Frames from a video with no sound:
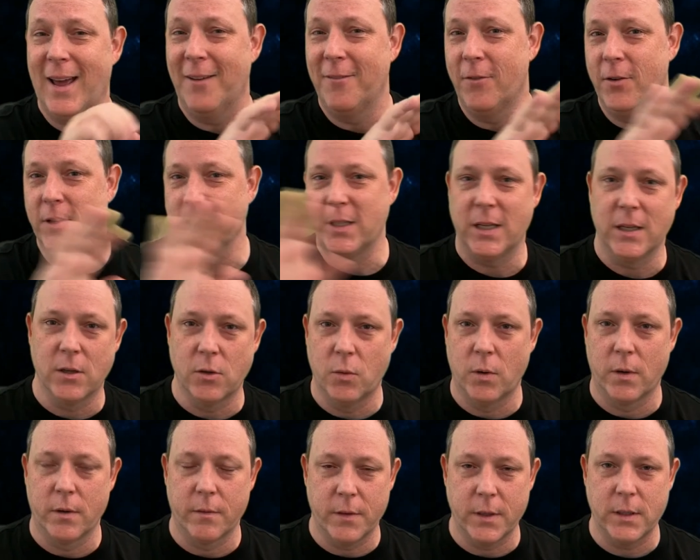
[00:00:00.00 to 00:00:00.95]
Every
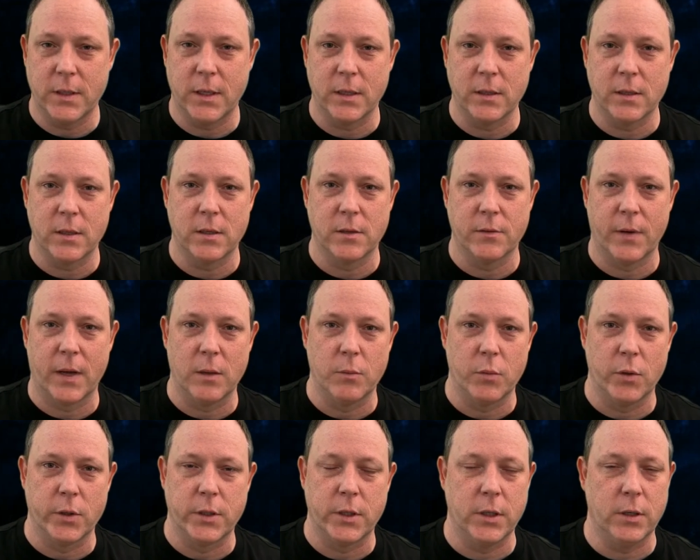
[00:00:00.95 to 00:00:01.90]
single one of these things is
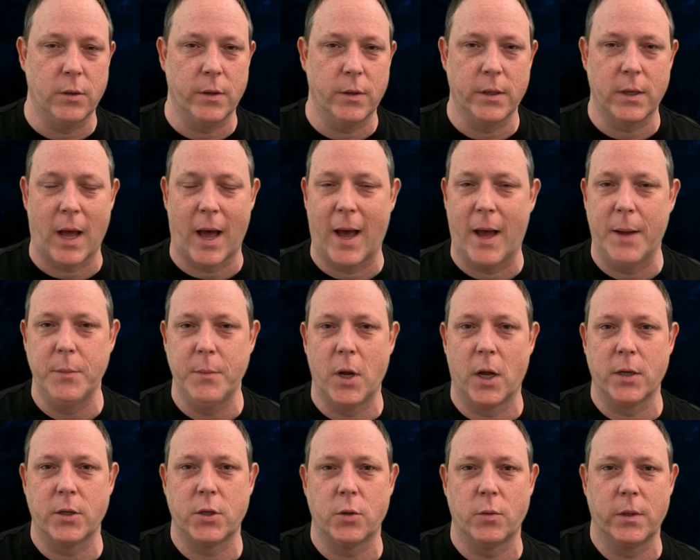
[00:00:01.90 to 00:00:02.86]
available to you. I'm
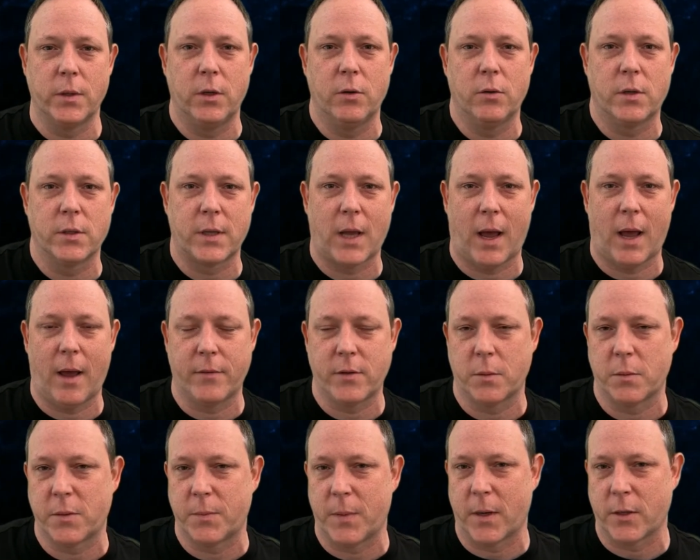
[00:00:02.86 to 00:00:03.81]
not showing you because I
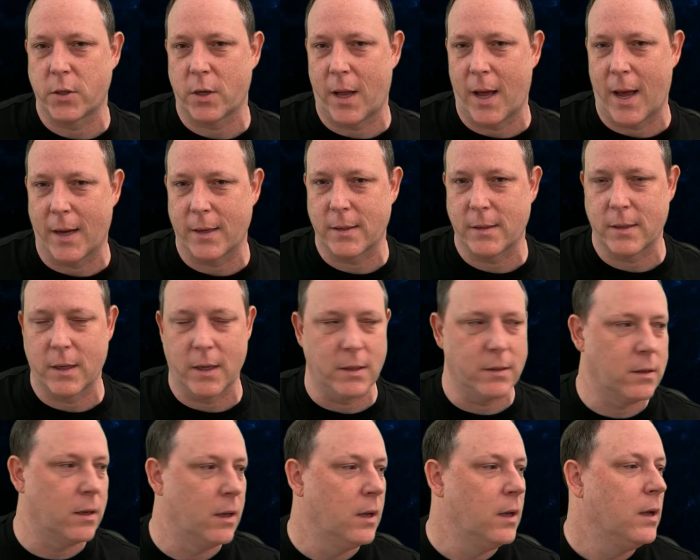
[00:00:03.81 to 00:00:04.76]
have some special
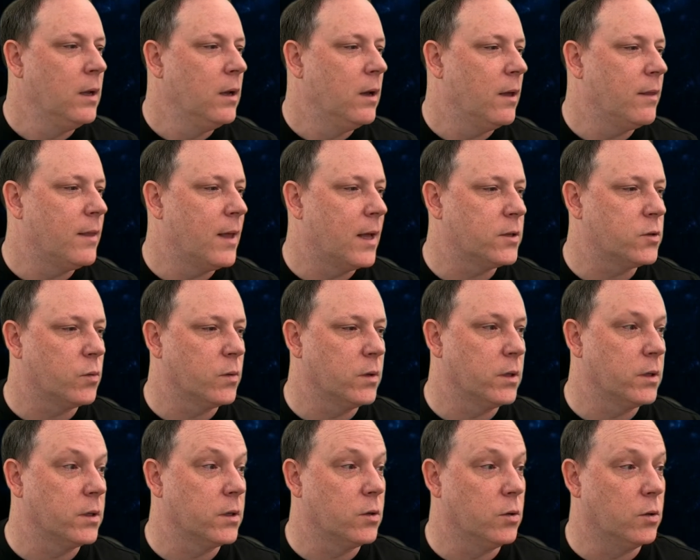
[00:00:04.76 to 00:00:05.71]
access, and that's
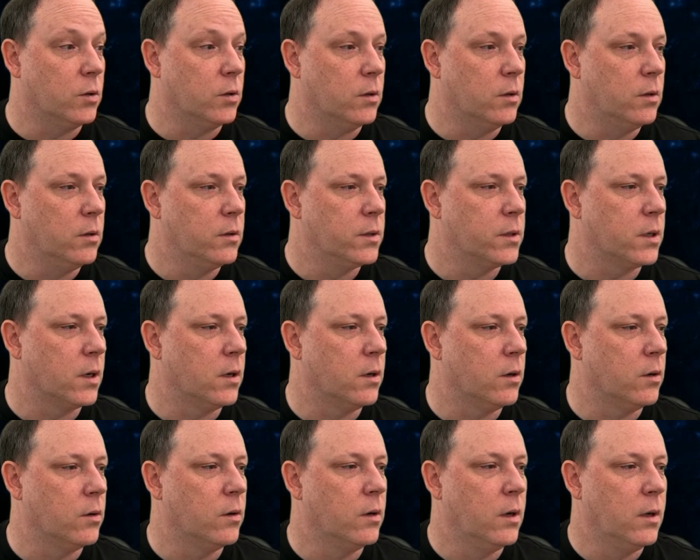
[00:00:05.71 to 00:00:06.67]
really cool.
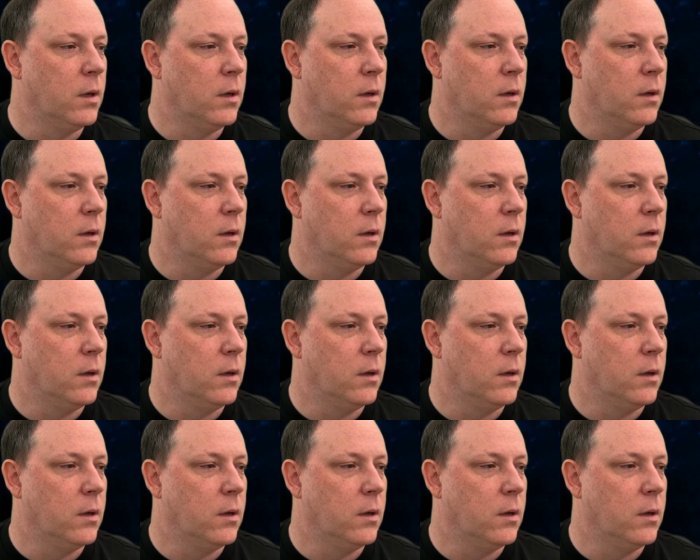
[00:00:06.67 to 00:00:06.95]
So,